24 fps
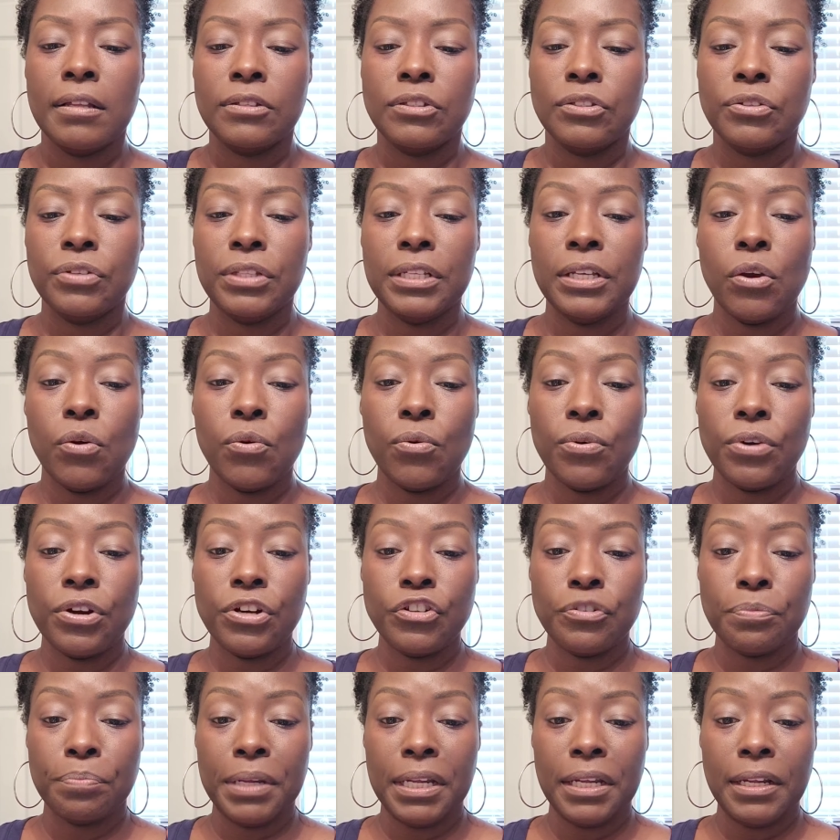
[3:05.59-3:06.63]
to the
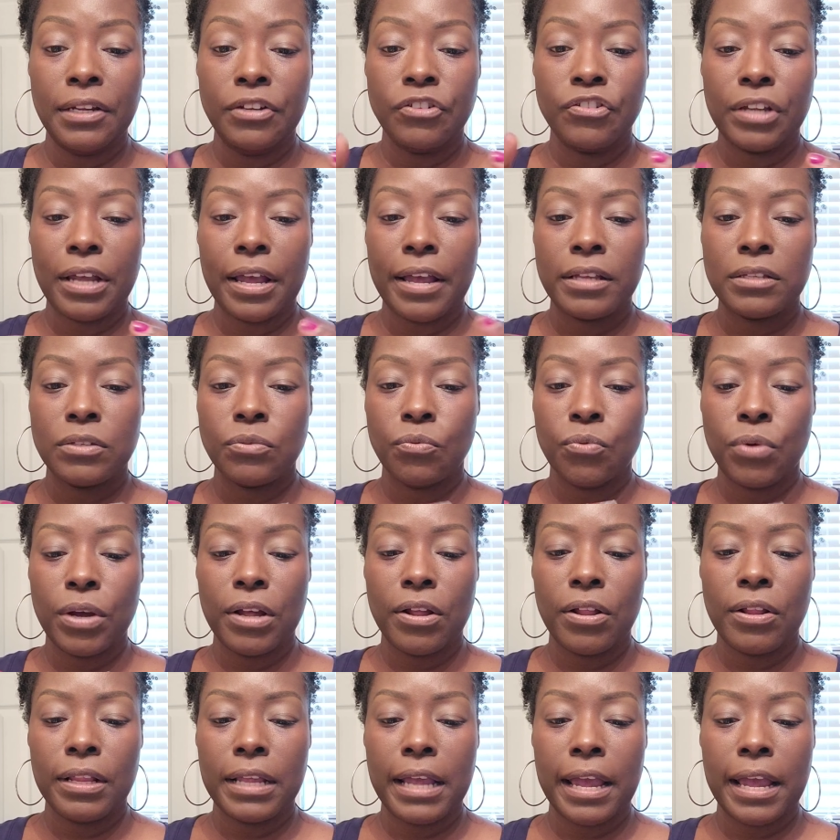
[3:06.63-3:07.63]
orange peach, as well